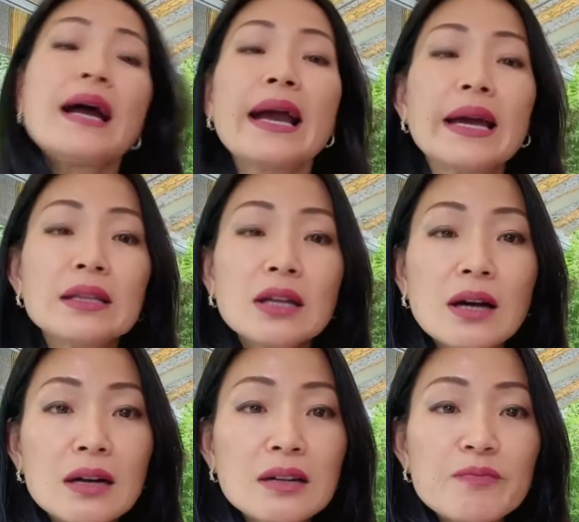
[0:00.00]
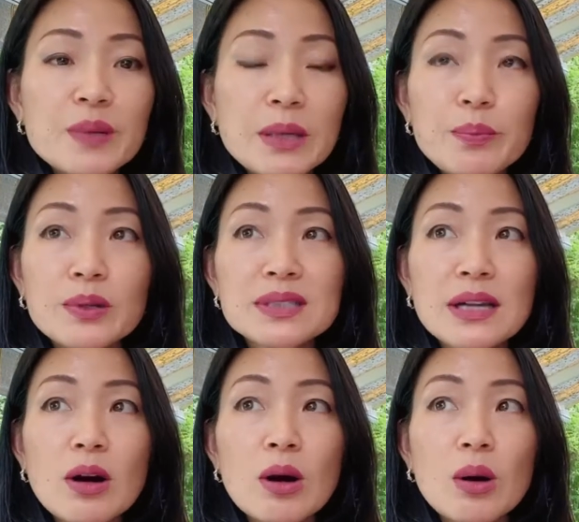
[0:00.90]
And a lot of people
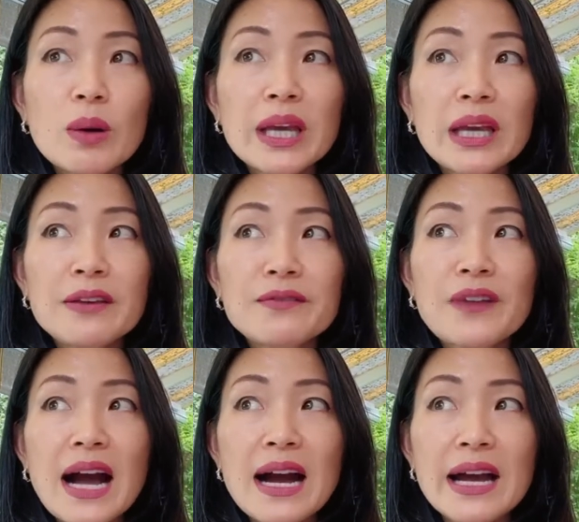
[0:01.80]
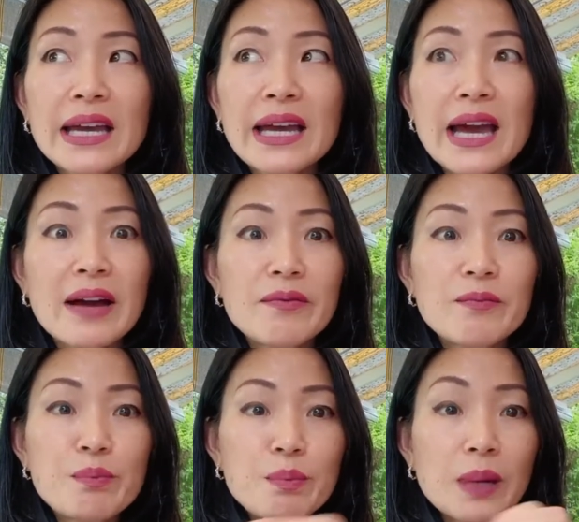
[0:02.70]
say, oh, if I have
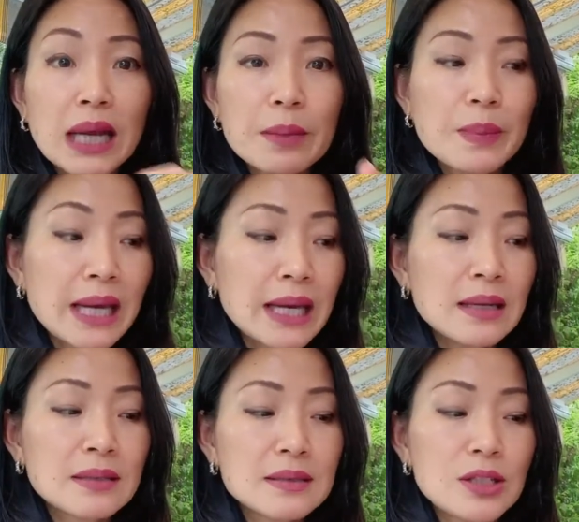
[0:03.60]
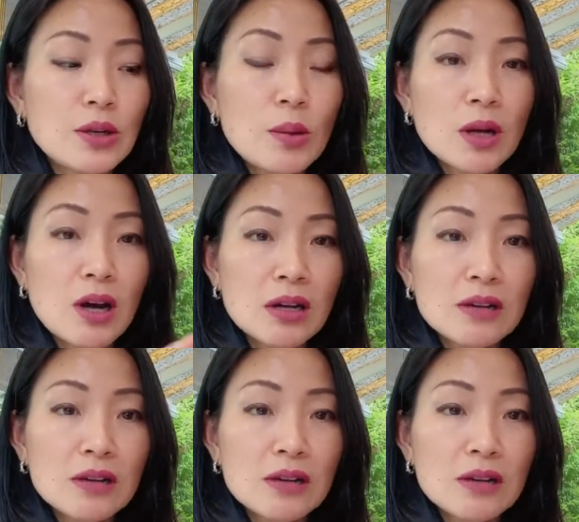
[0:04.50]
bling blings, you know, a lot